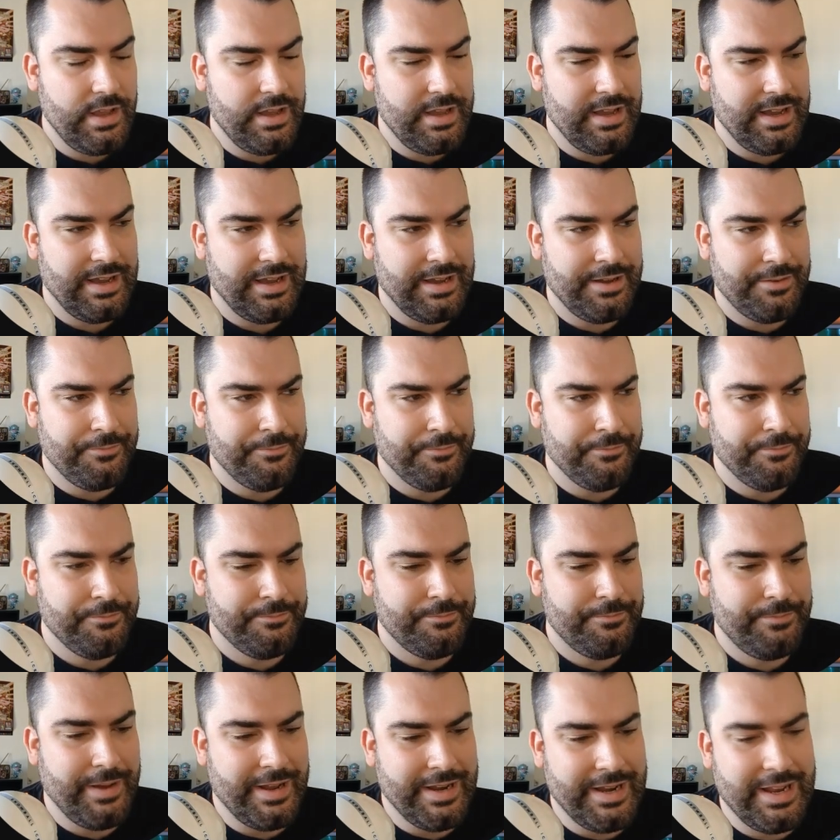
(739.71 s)

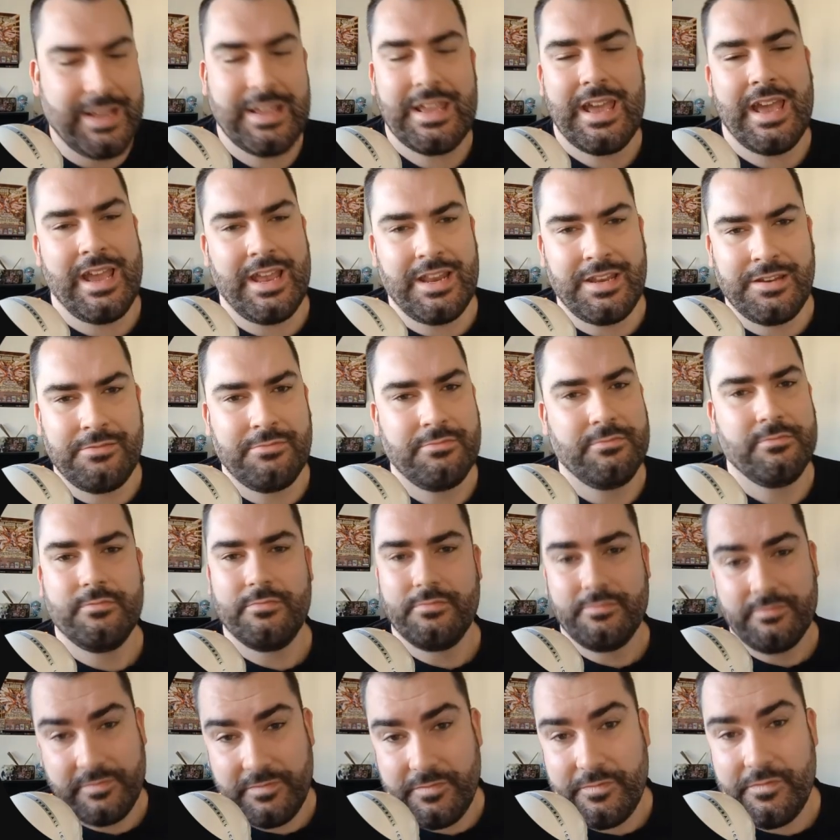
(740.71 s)
But again,
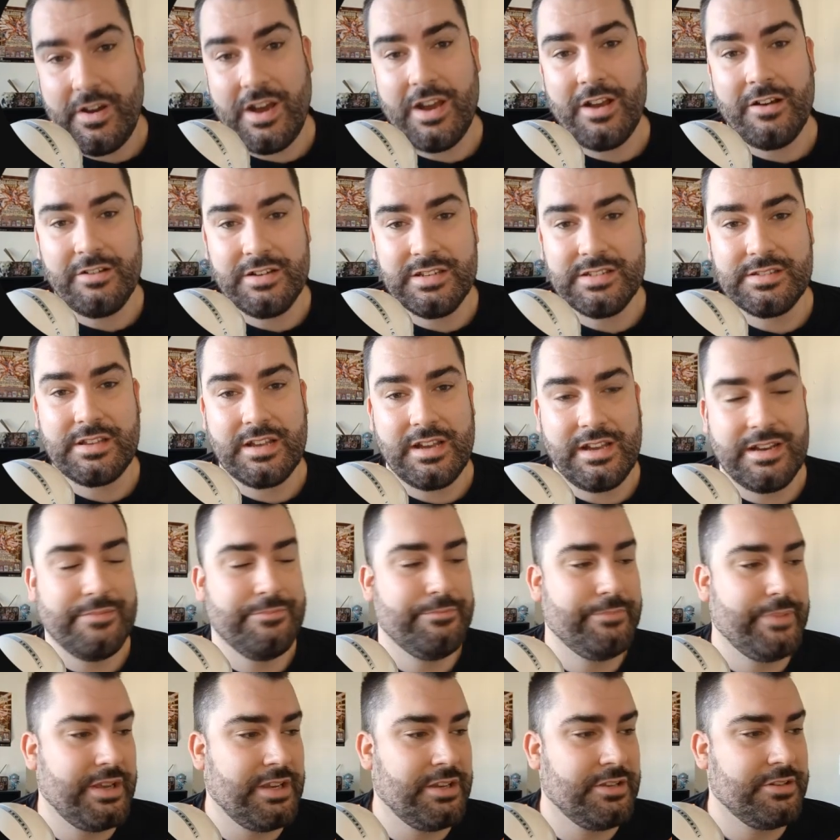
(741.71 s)
Fire has kind
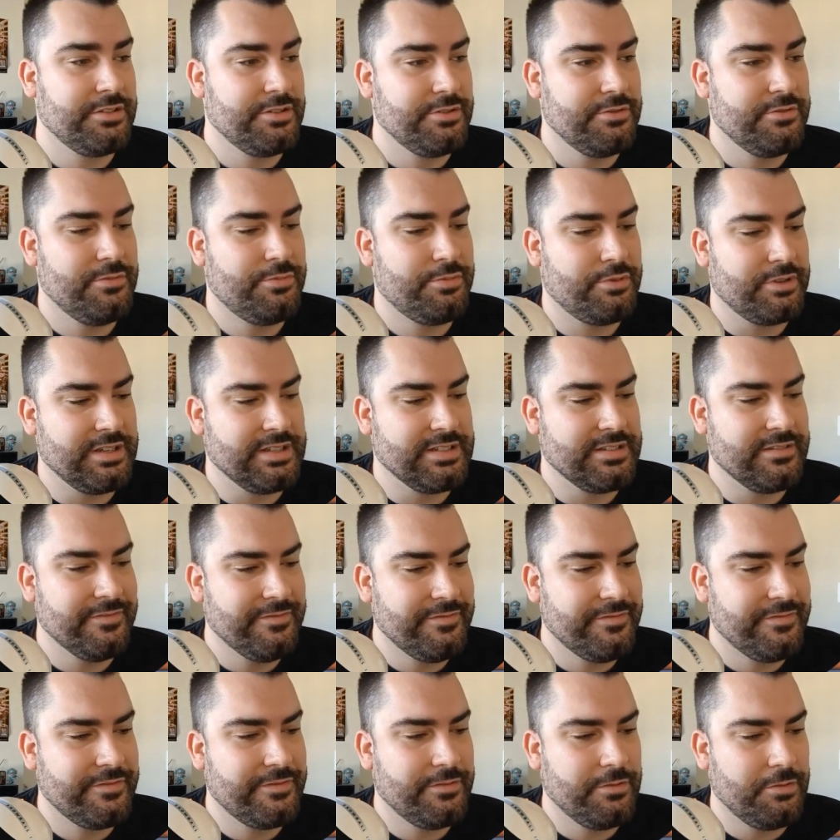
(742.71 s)
of been too oppressive
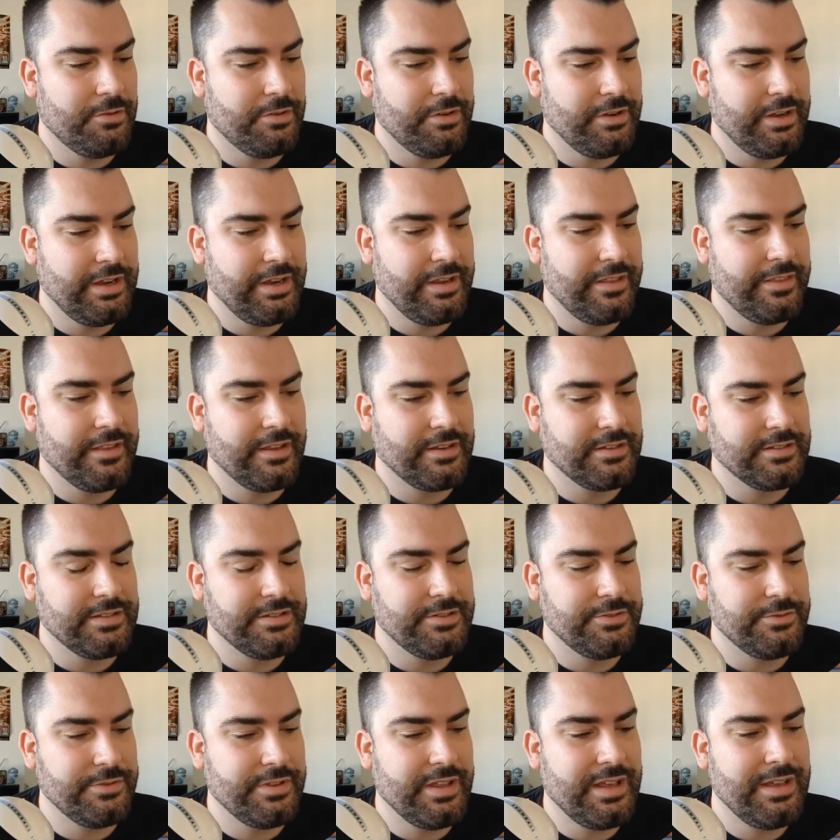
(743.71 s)
for anything to
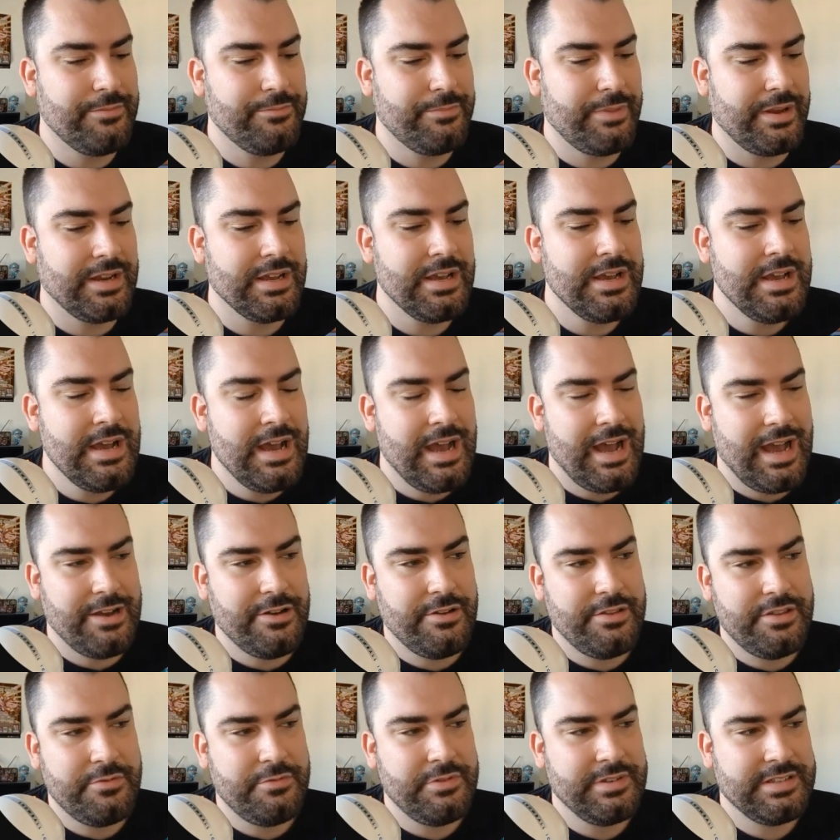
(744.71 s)
do that. But I
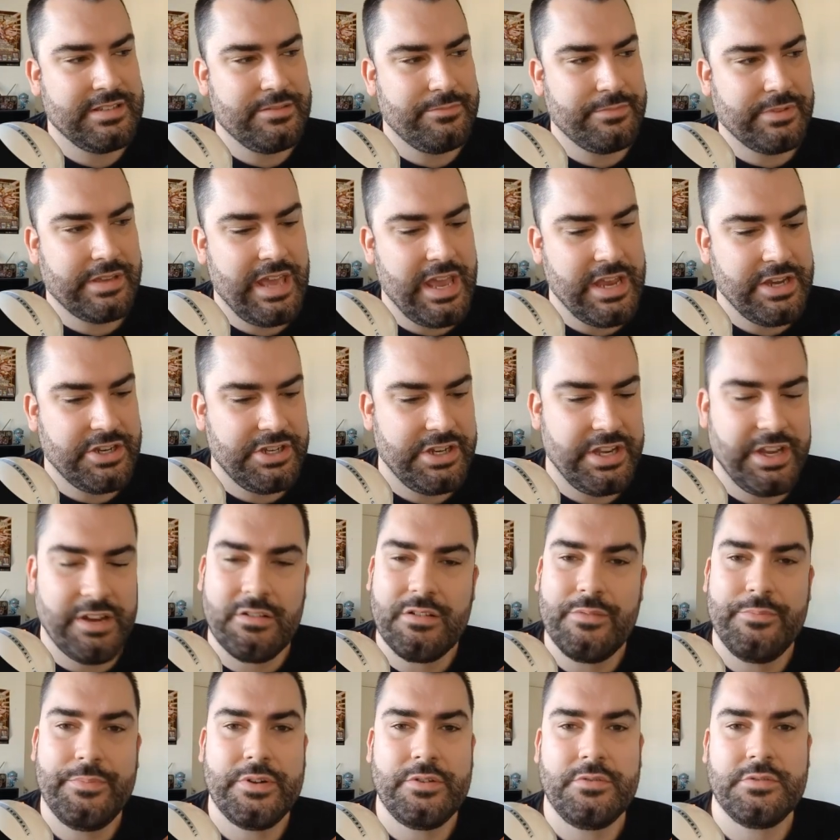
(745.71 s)
know there were some
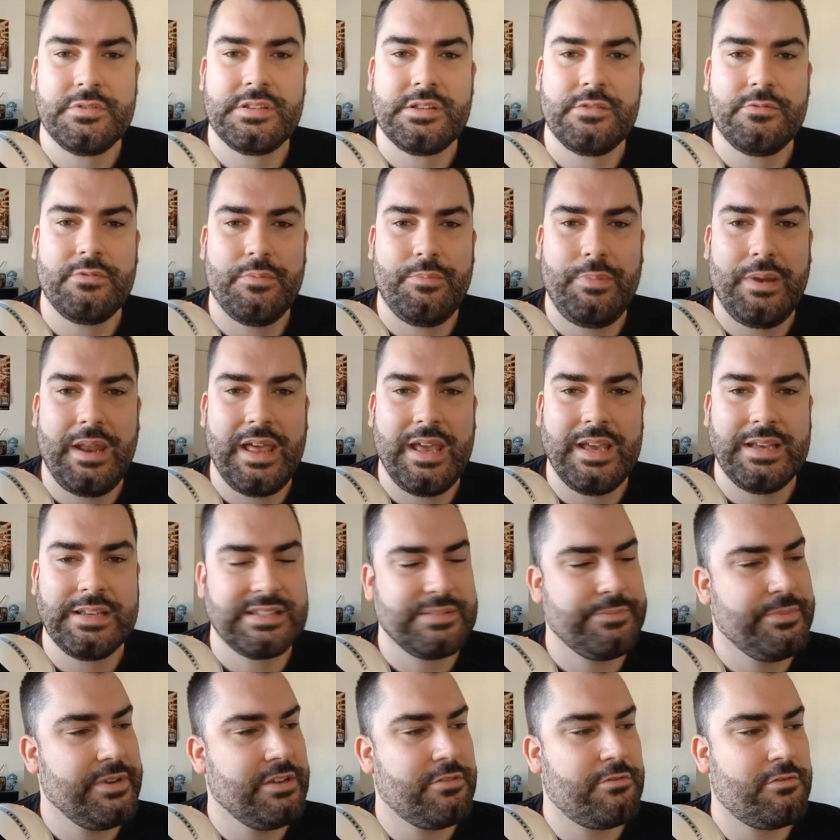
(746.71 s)
Kashtira builds that were playing
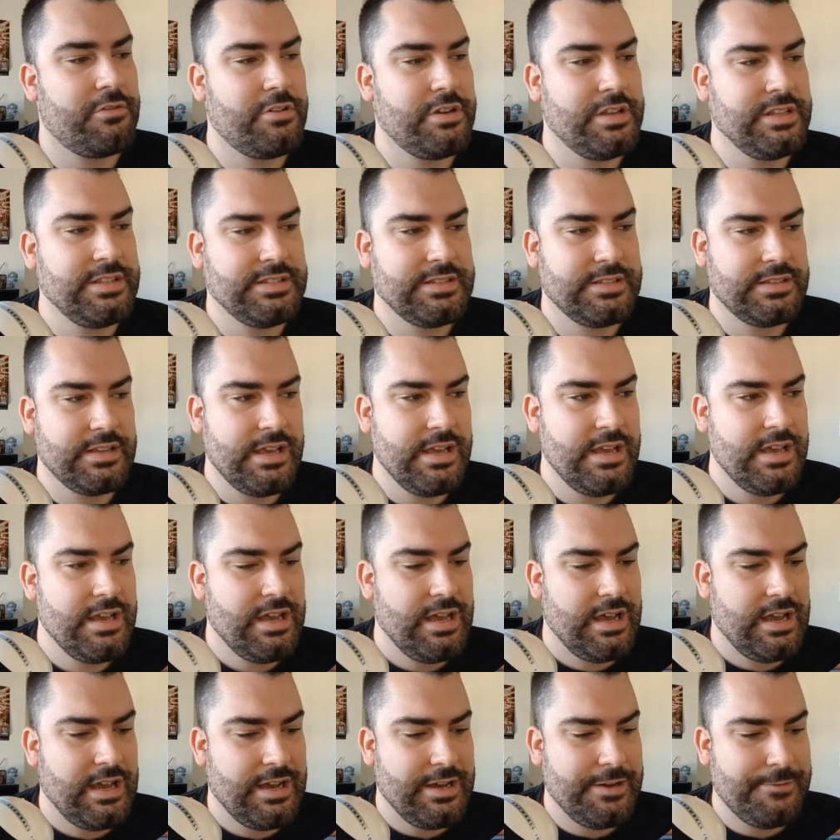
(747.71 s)
Speedroids.
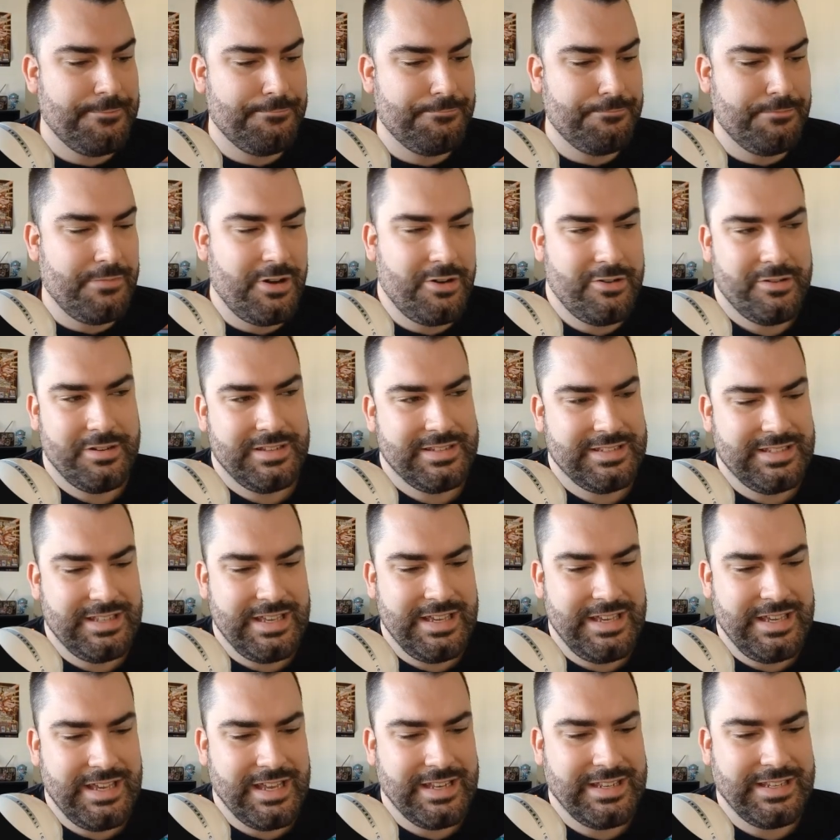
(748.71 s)

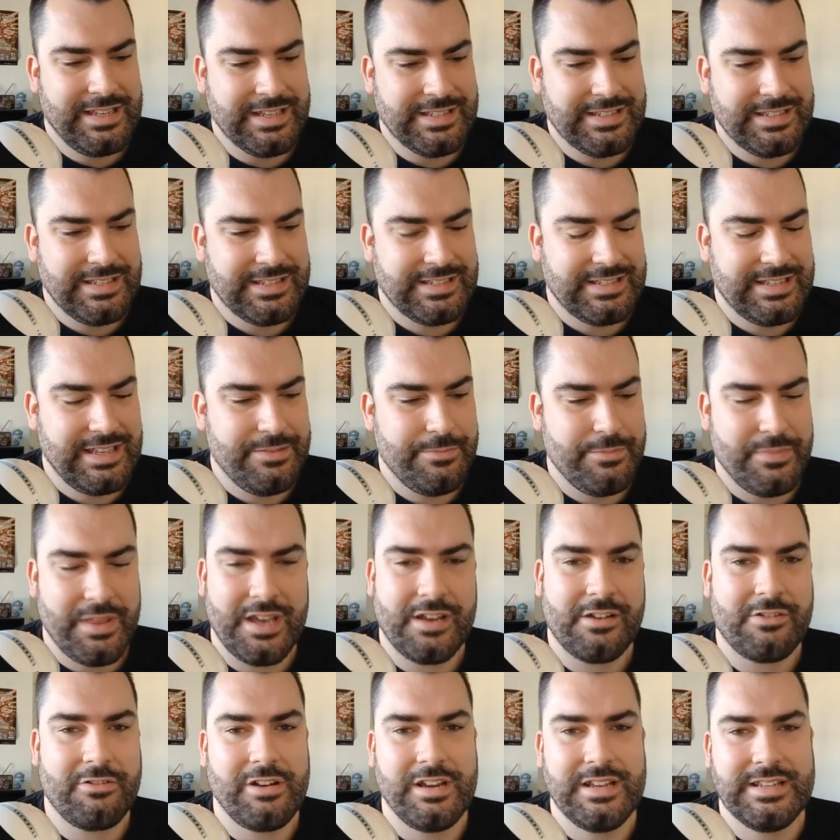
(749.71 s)
Honestly, it doesn't seem
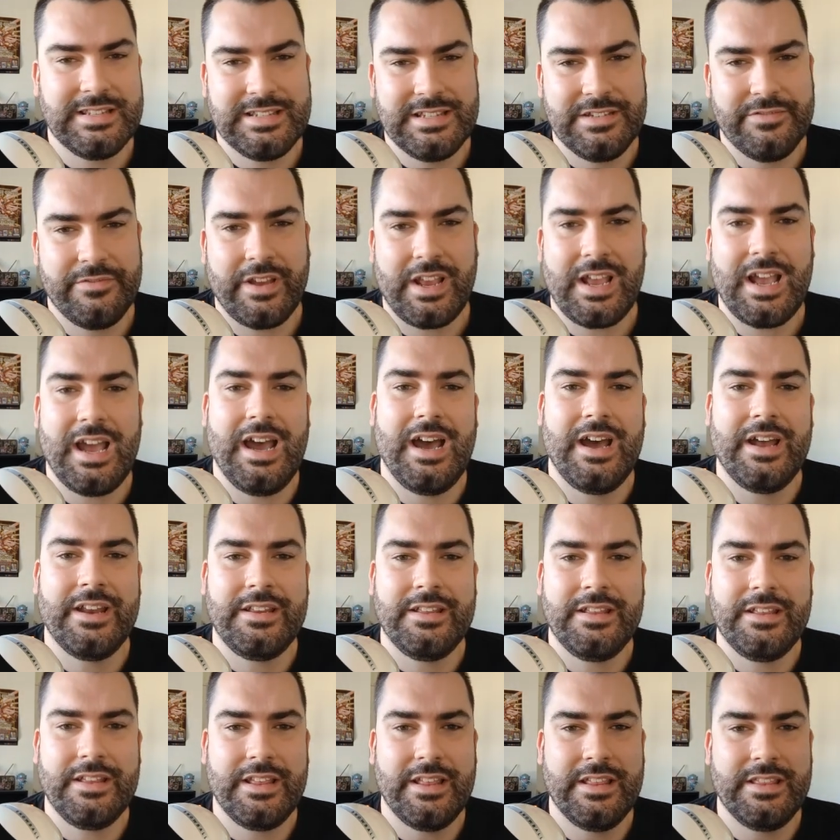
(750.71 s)
that crazy of a
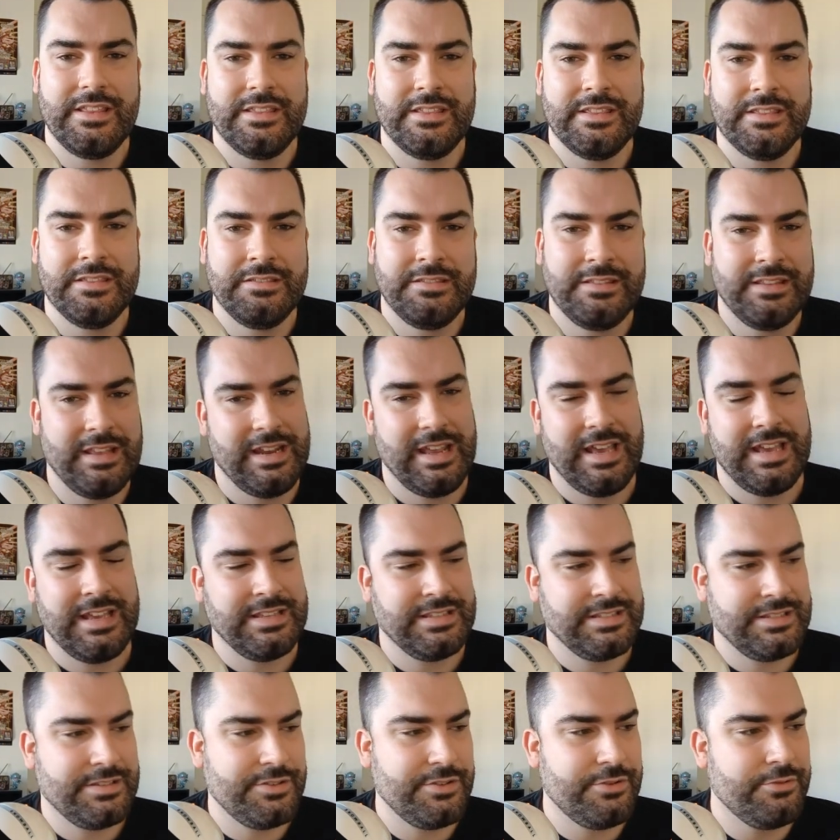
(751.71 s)
card in
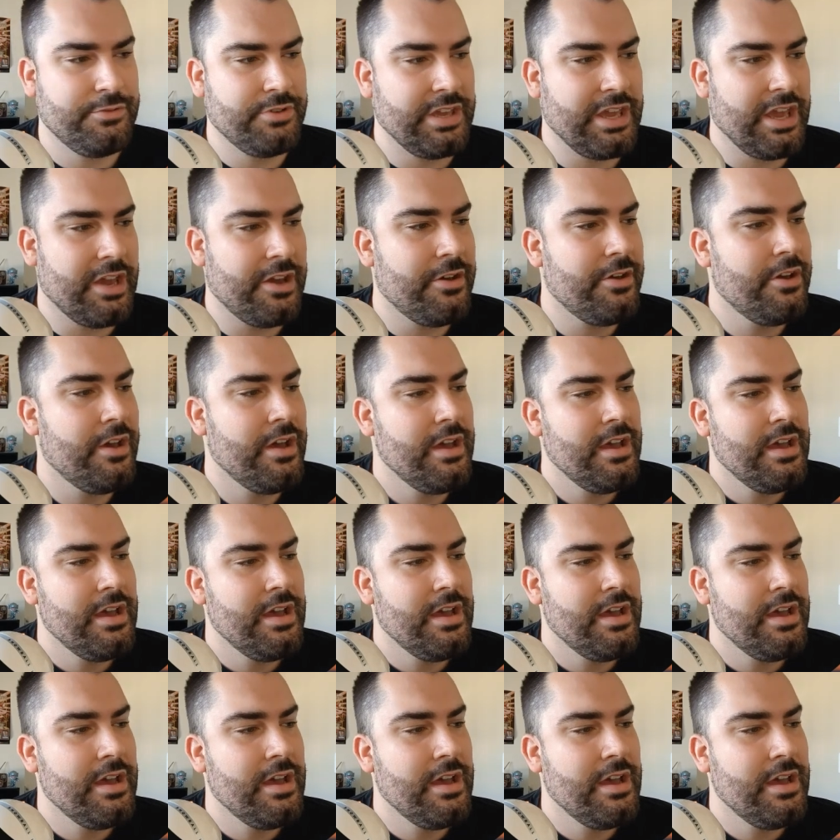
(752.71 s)
today's Yu-Gi-Oh!